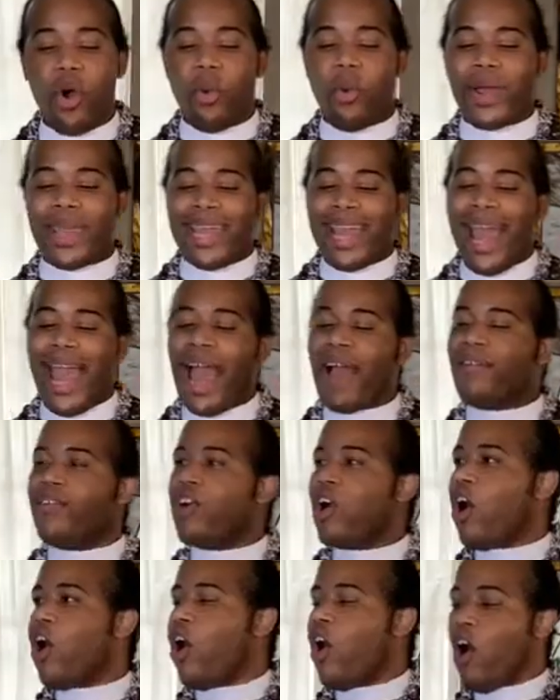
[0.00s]
We
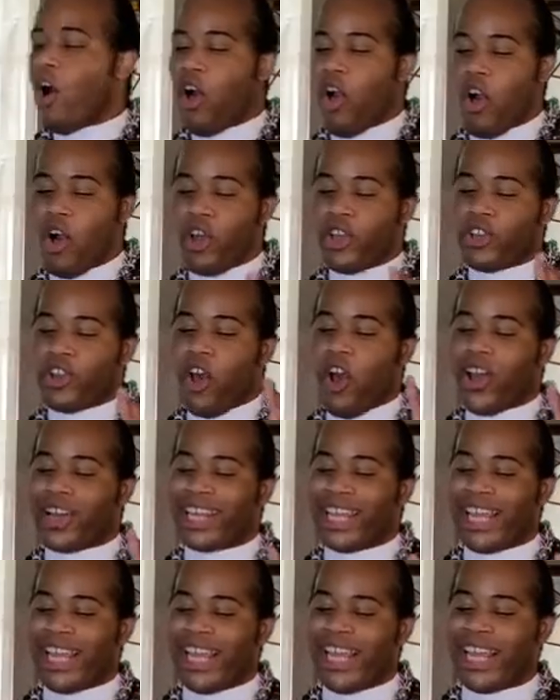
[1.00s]
have called
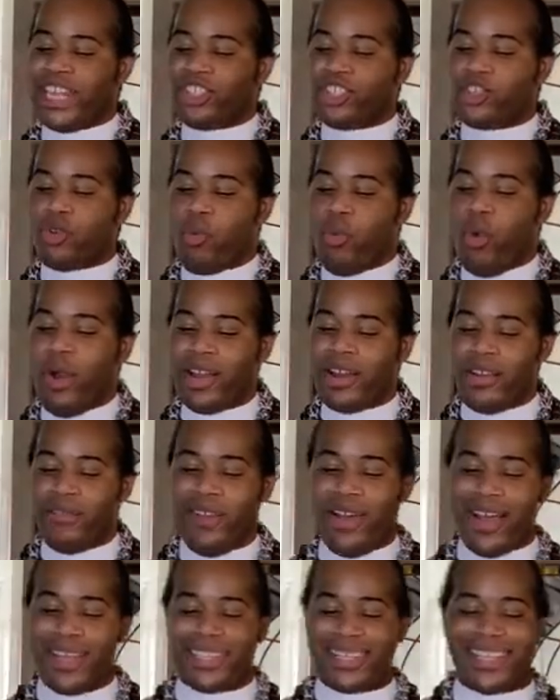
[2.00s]
on each one of
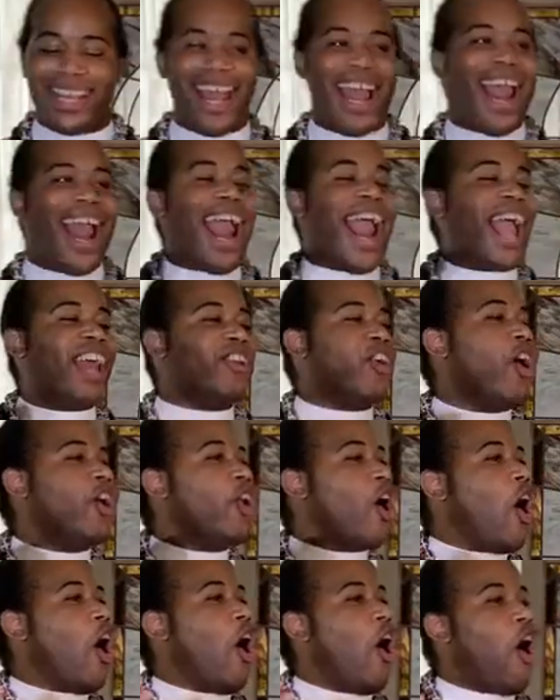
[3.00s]
us and on
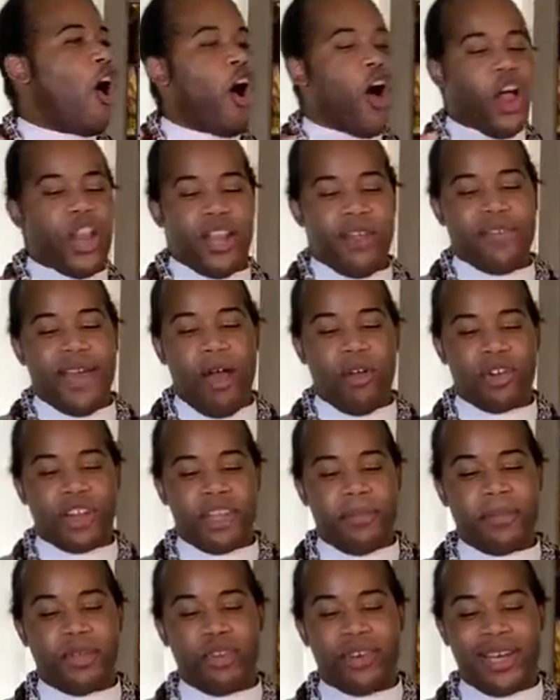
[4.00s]
all of our
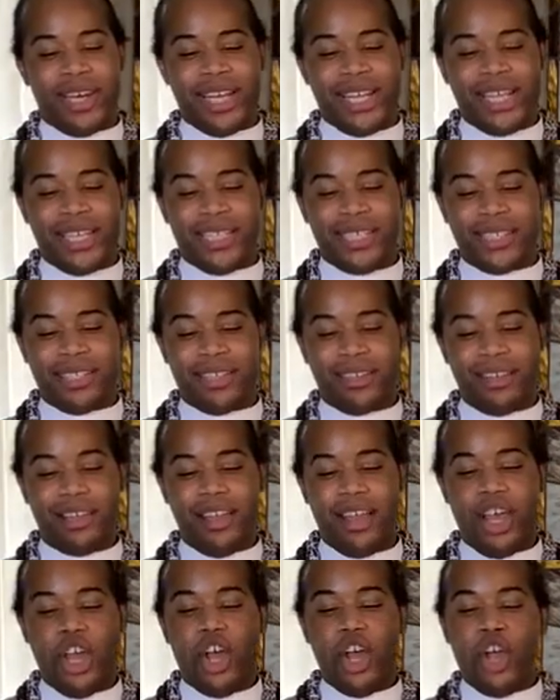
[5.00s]
communities
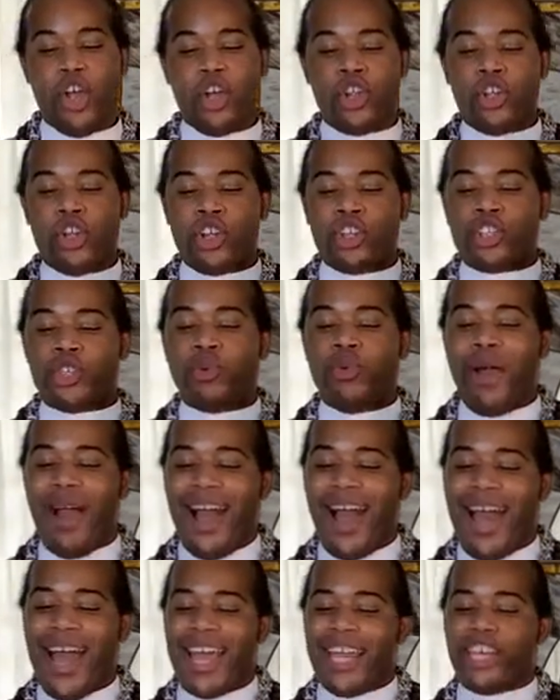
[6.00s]
to
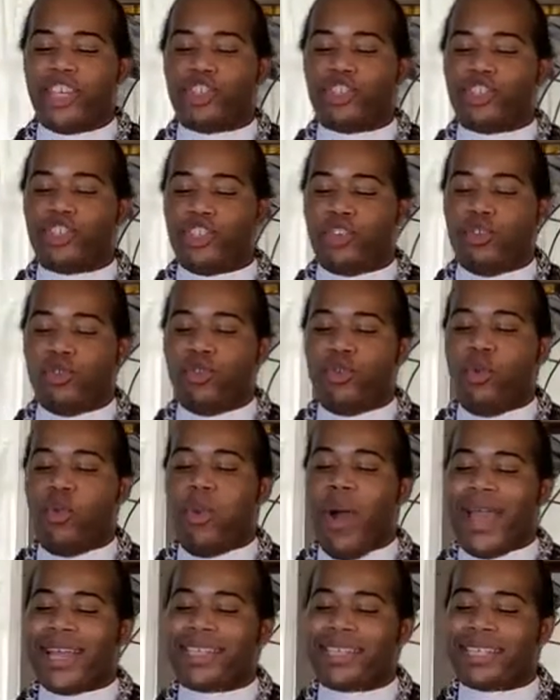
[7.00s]
undo
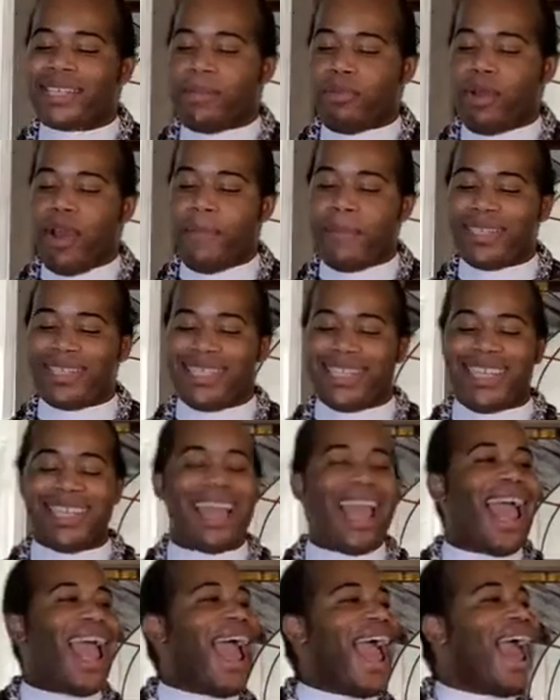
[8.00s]
white
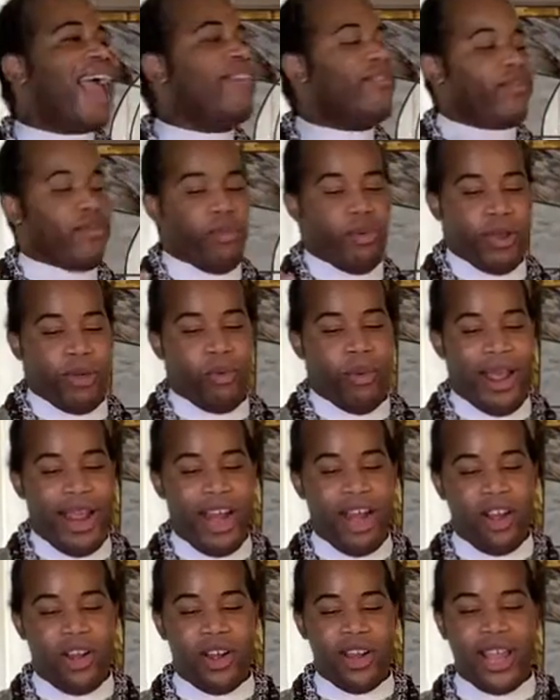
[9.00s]
supremacy
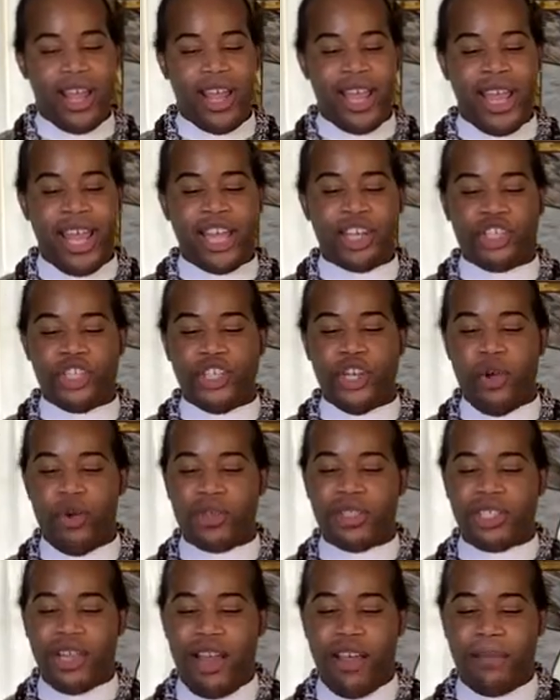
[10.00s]
everywhere it
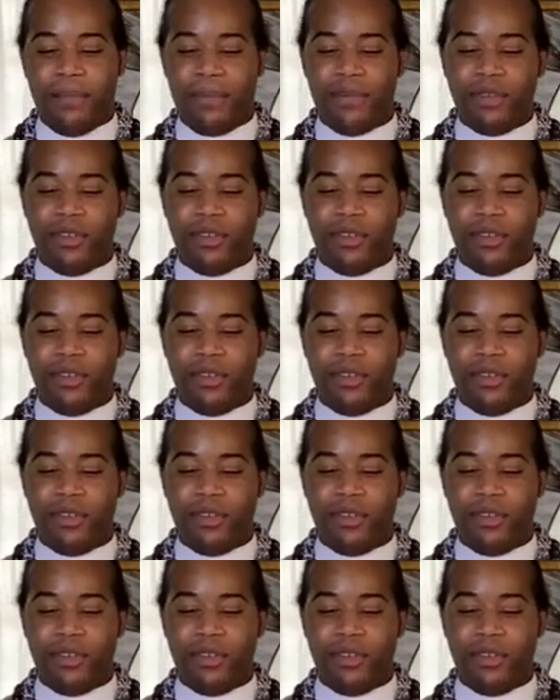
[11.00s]
shows up.